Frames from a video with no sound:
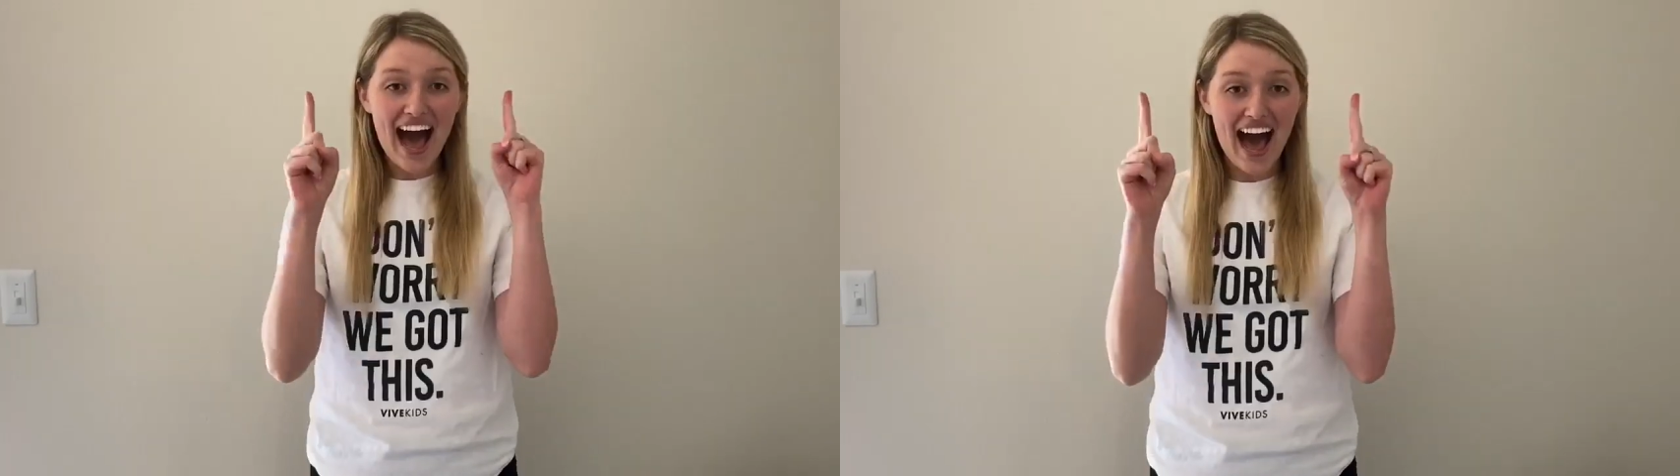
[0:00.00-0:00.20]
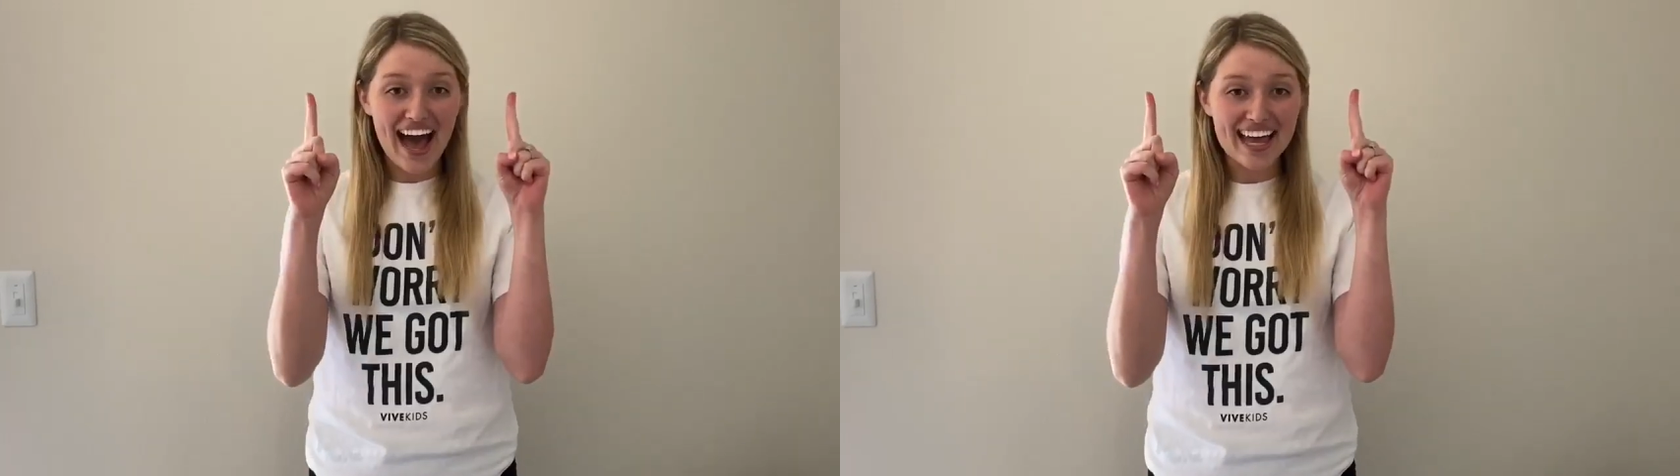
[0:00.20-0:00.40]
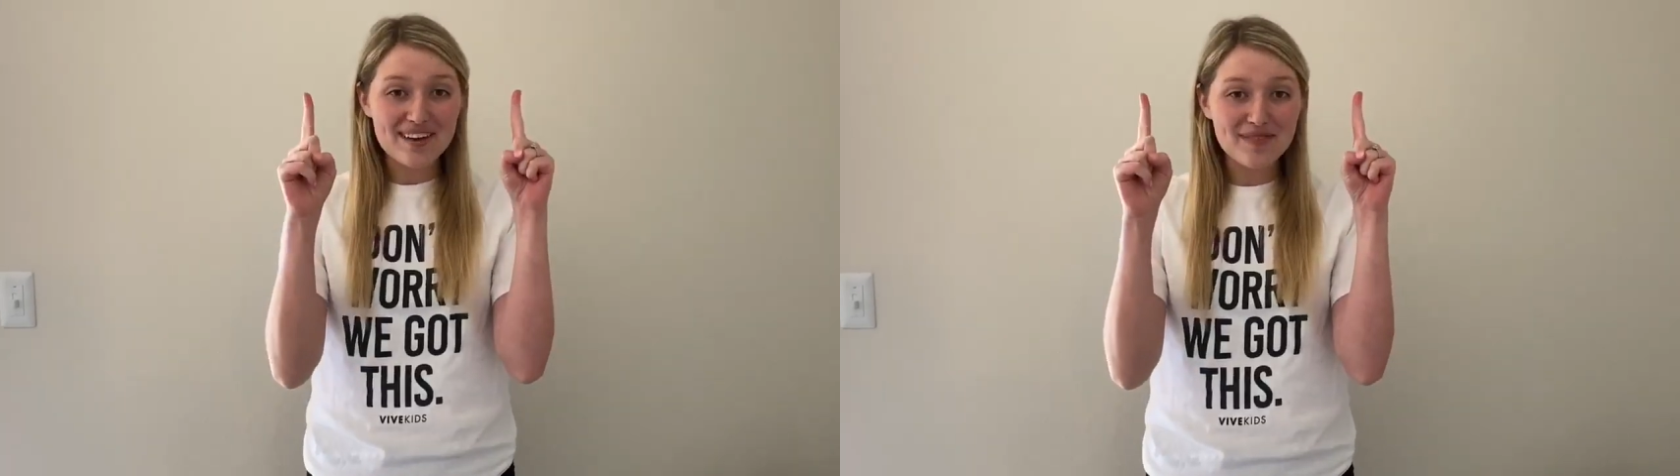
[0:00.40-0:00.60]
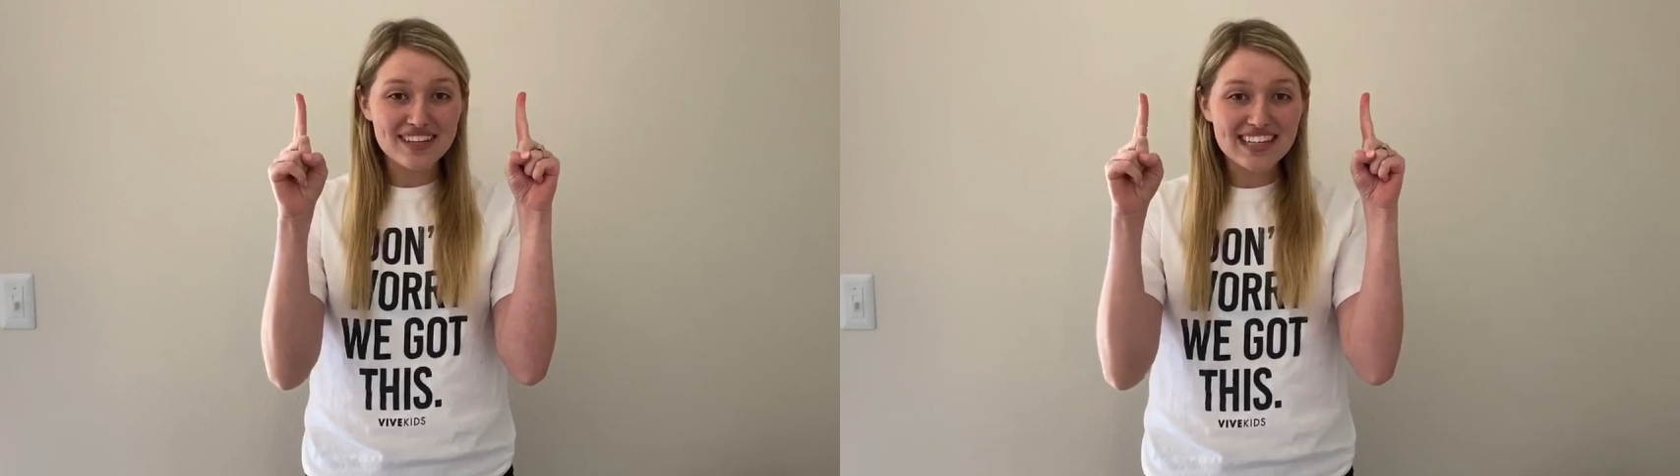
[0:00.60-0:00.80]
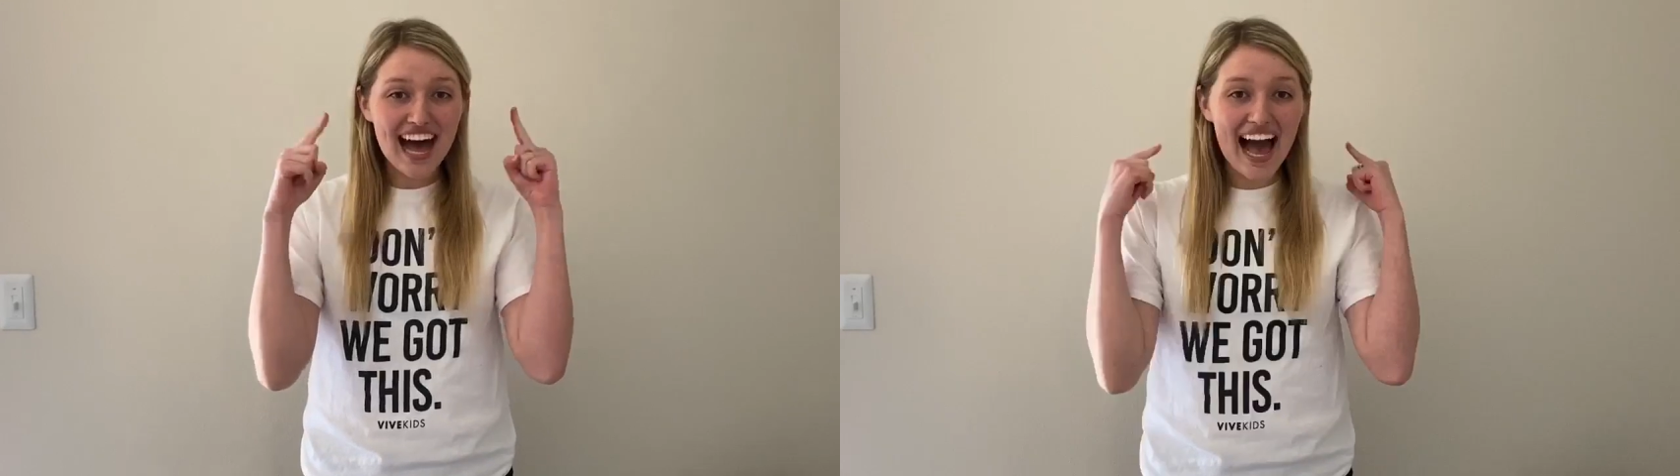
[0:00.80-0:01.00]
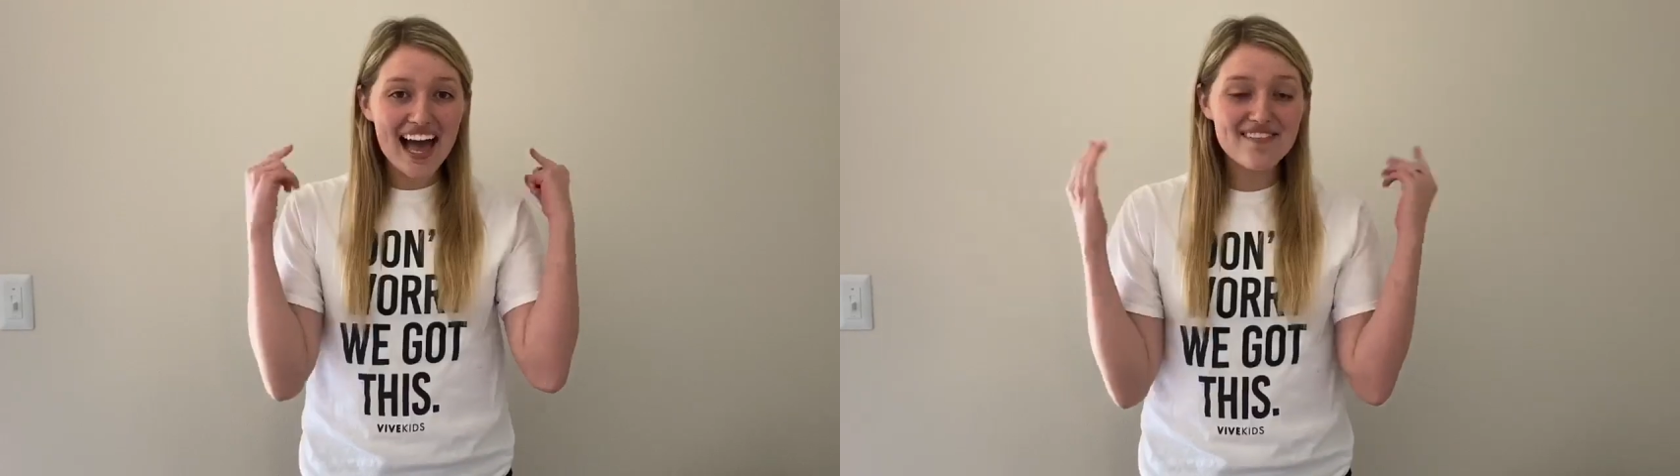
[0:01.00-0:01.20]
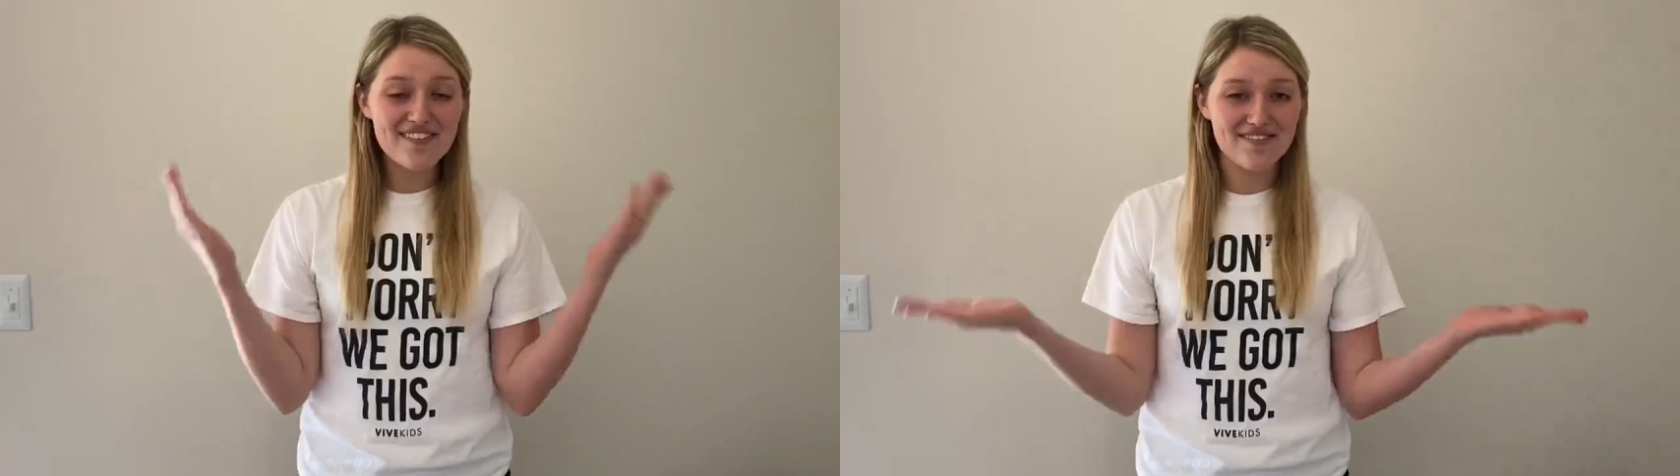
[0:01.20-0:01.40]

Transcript: I am alive